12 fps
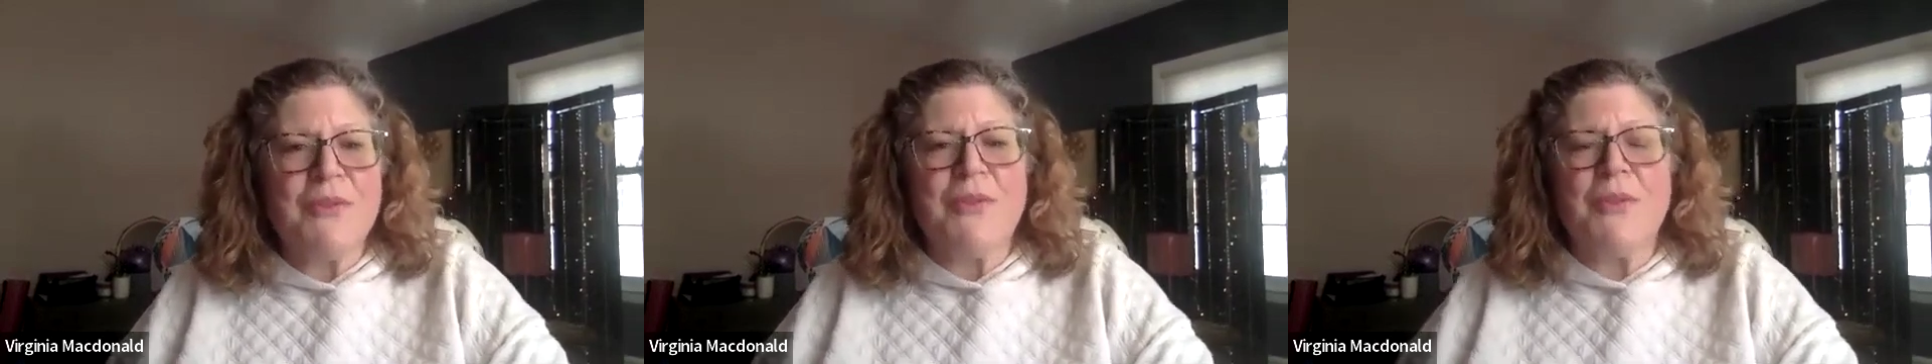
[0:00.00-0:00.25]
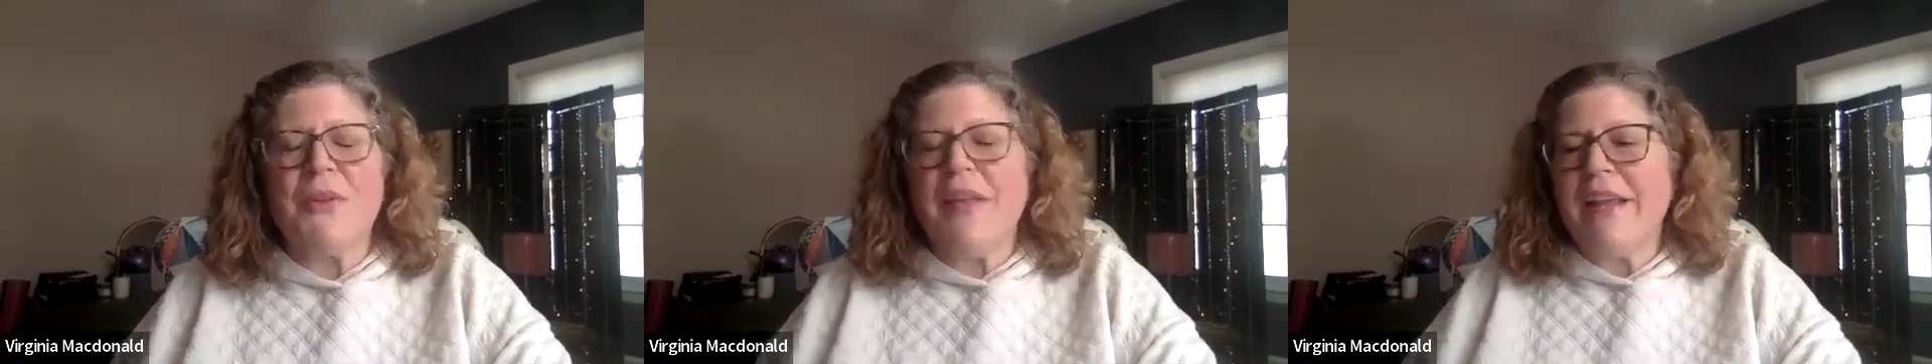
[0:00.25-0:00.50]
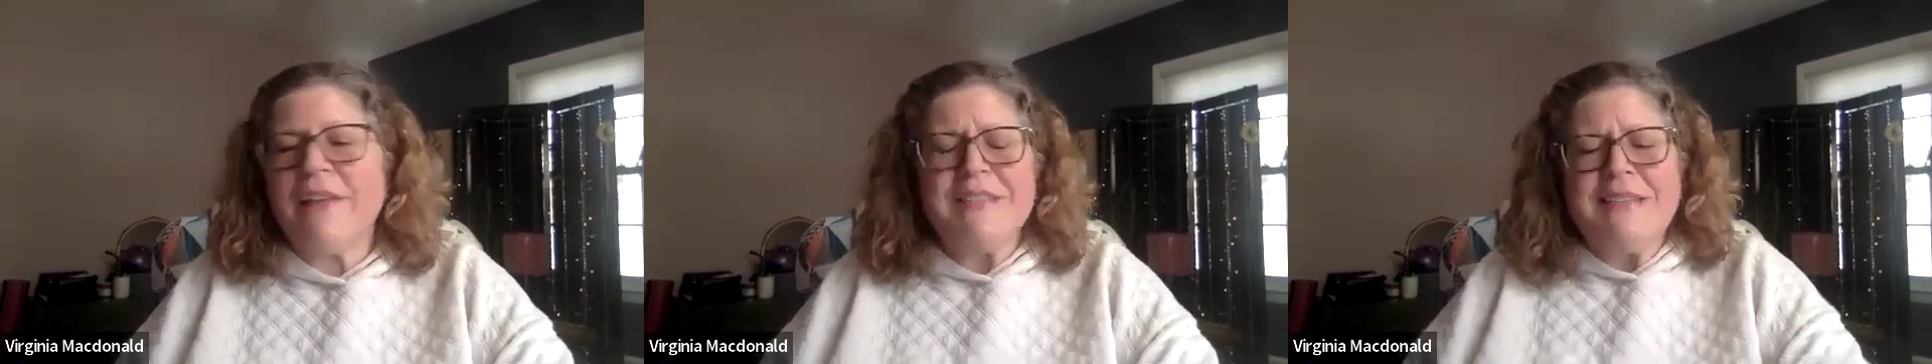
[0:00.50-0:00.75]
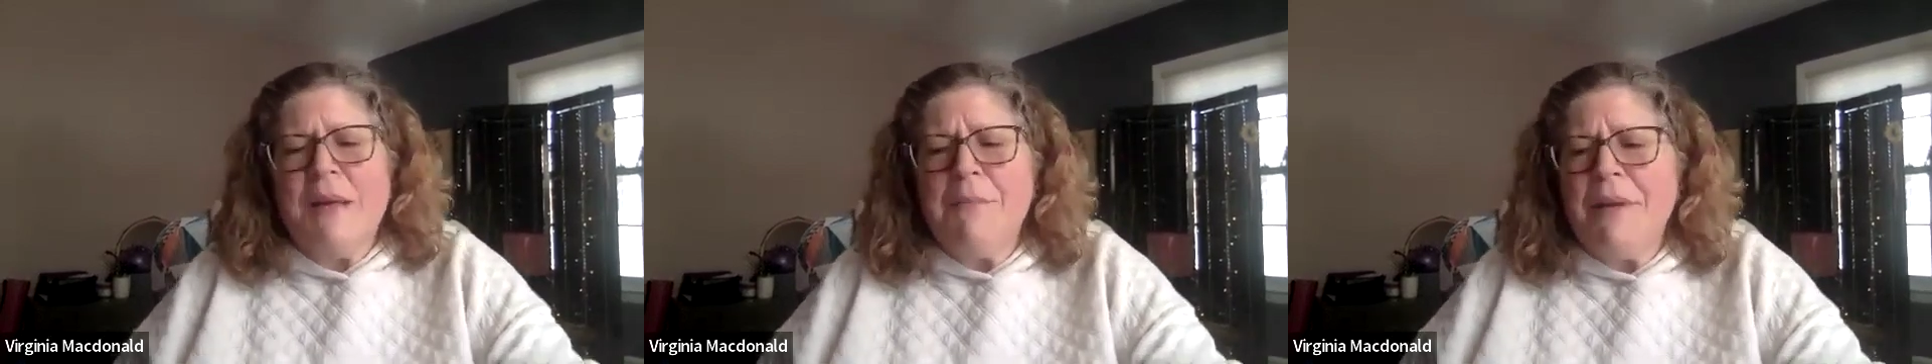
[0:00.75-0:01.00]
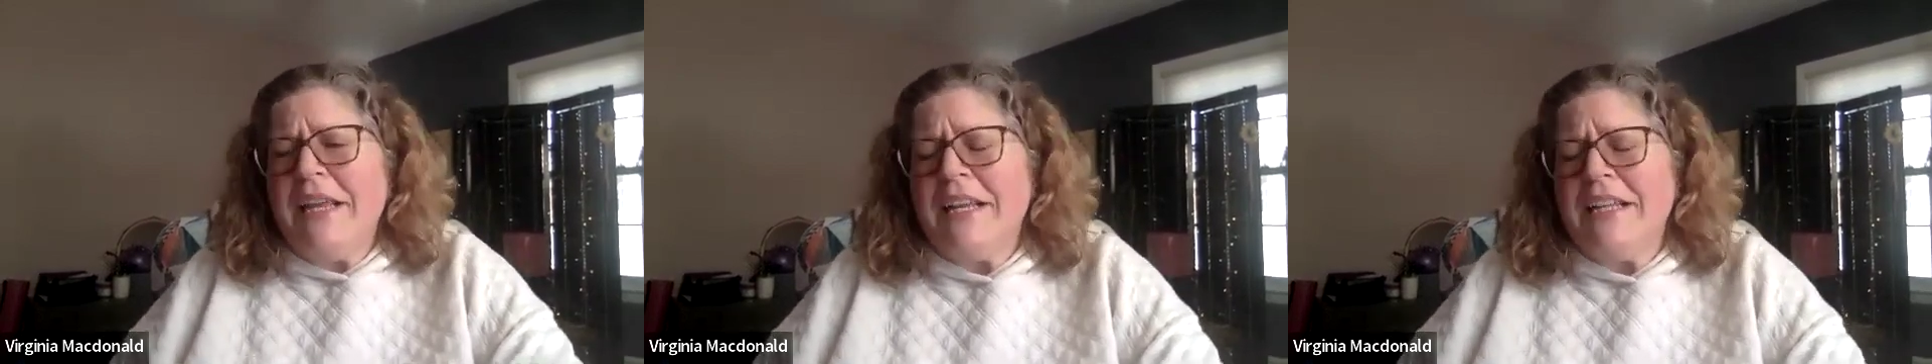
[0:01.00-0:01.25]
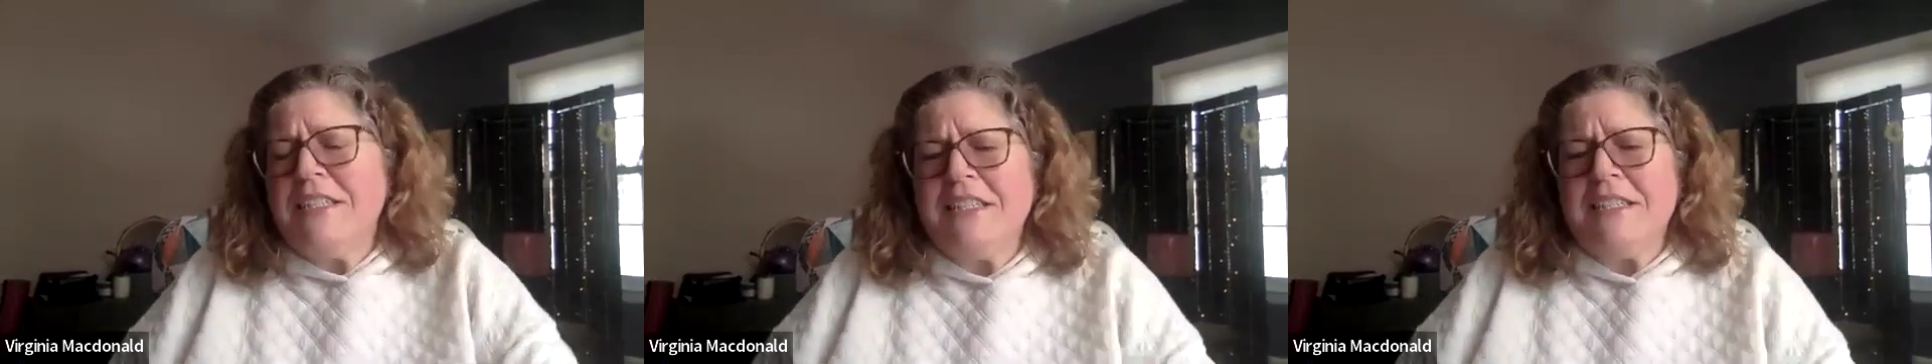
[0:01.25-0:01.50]
So they're like, if somebody
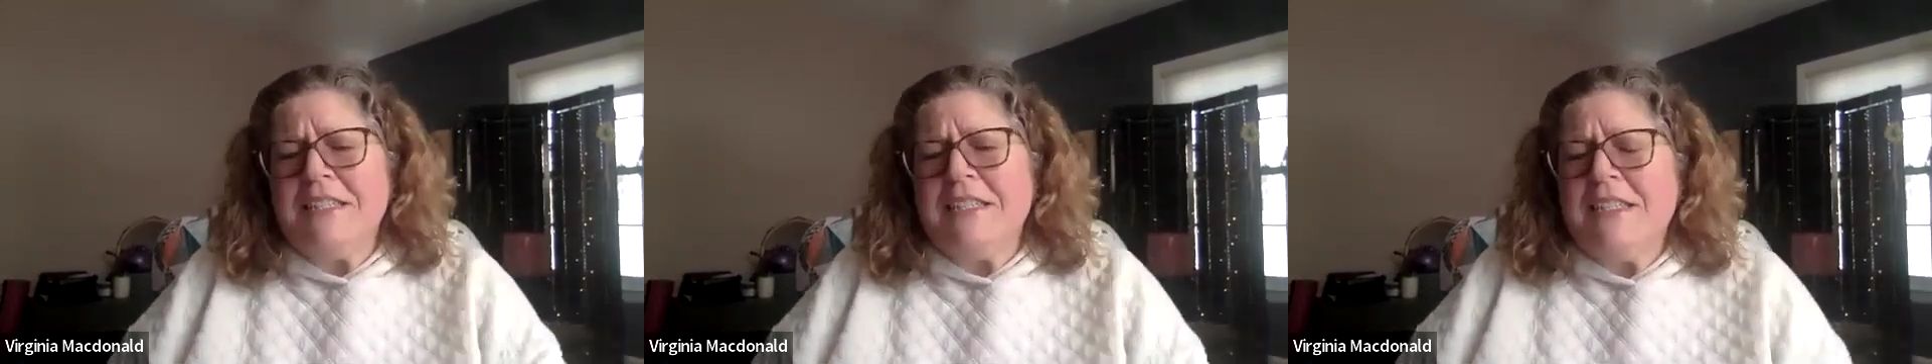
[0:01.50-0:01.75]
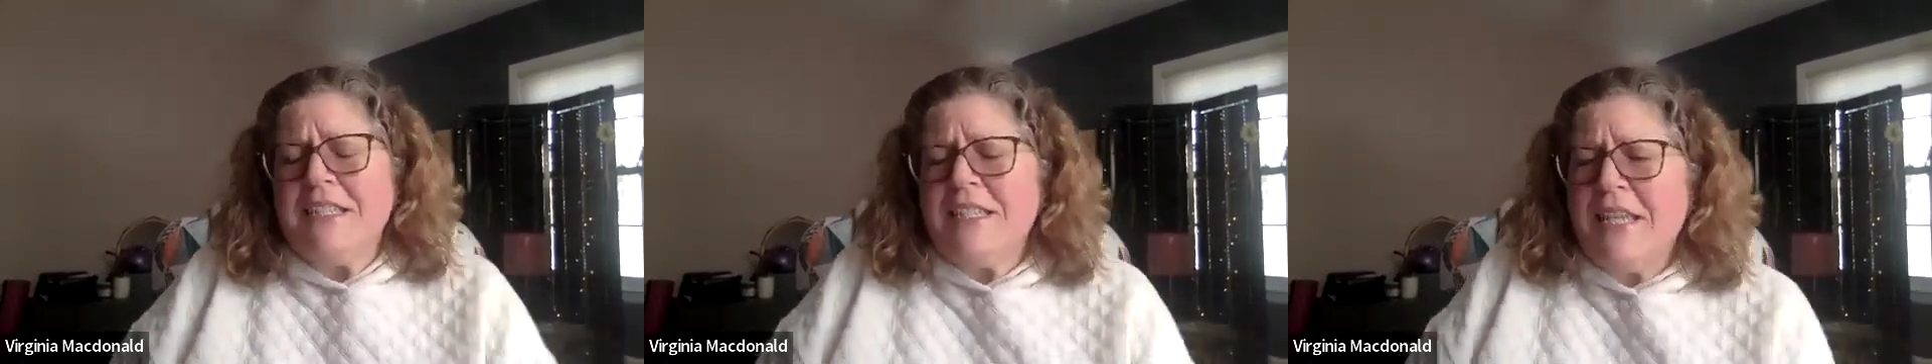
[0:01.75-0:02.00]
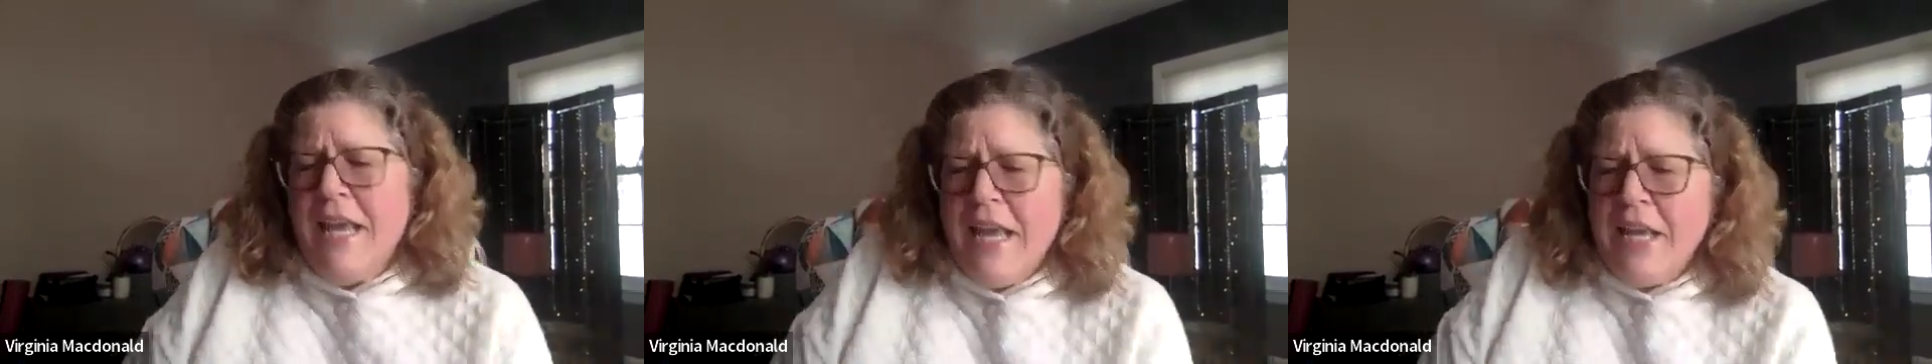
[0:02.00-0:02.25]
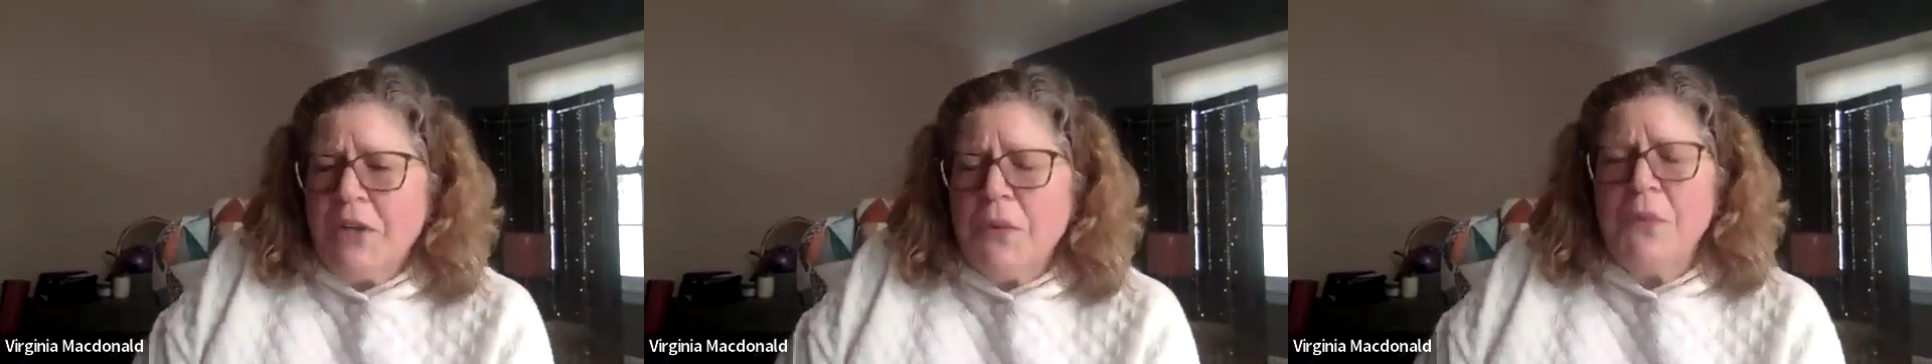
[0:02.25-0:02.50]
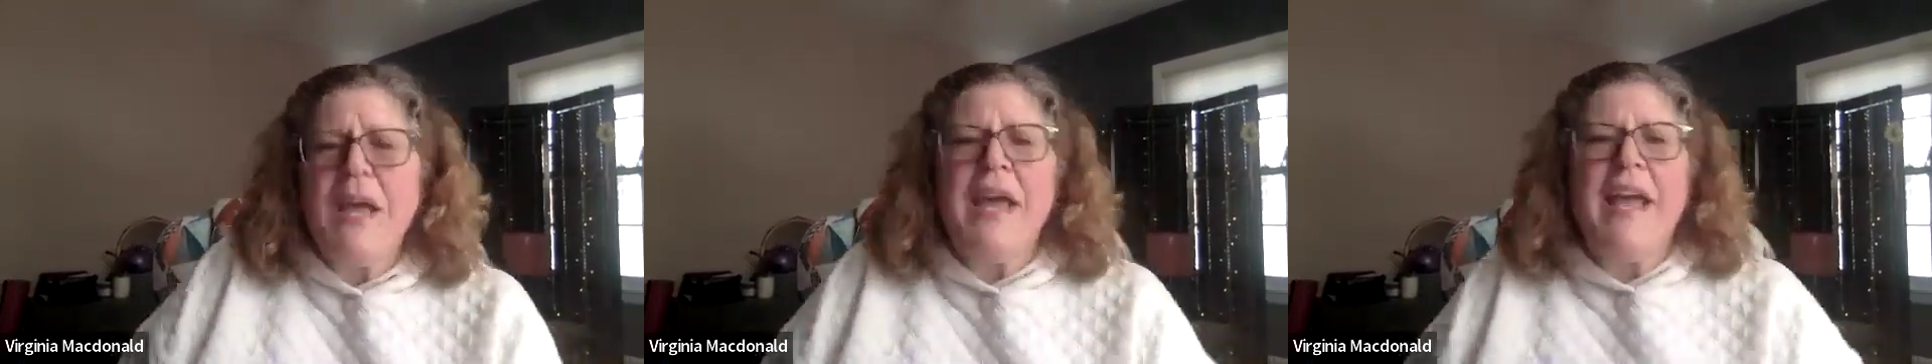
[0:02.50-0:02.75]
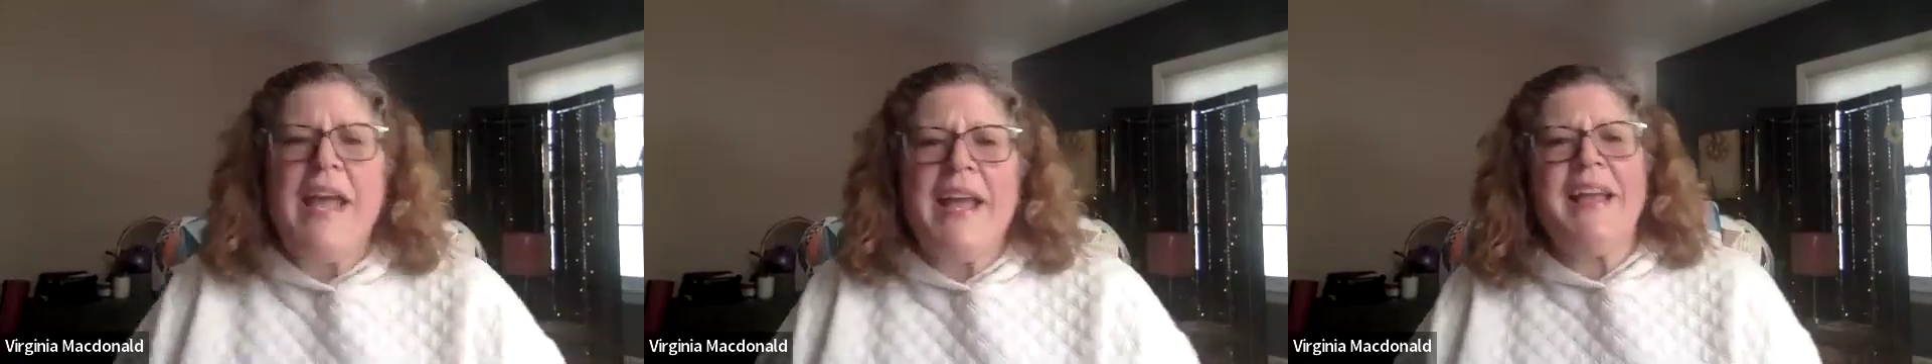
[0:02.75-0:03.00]
can just take it
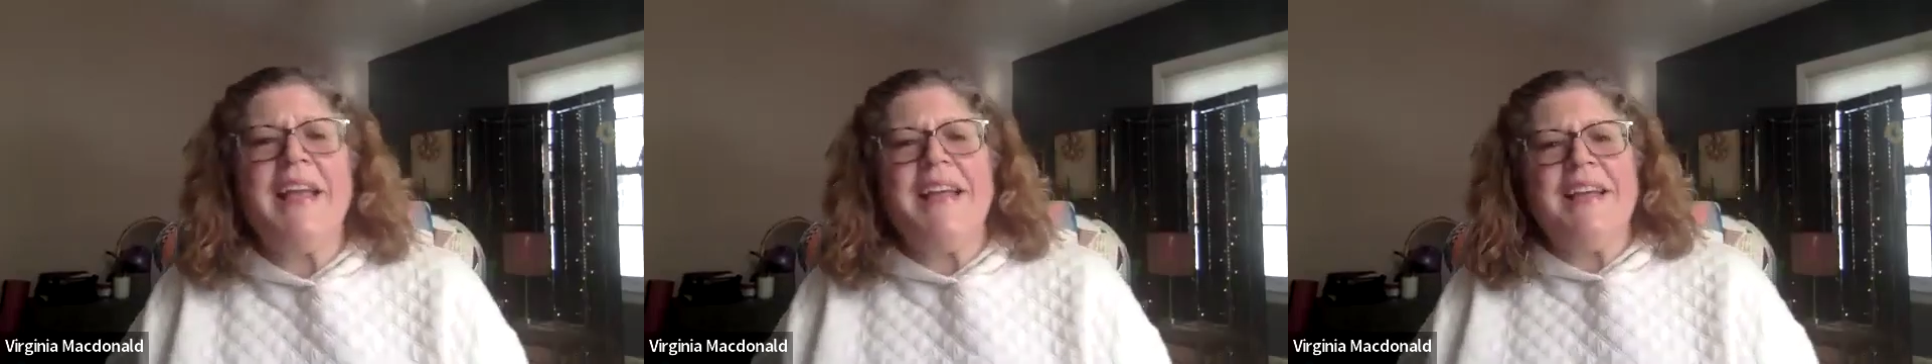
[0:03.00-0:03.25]
away,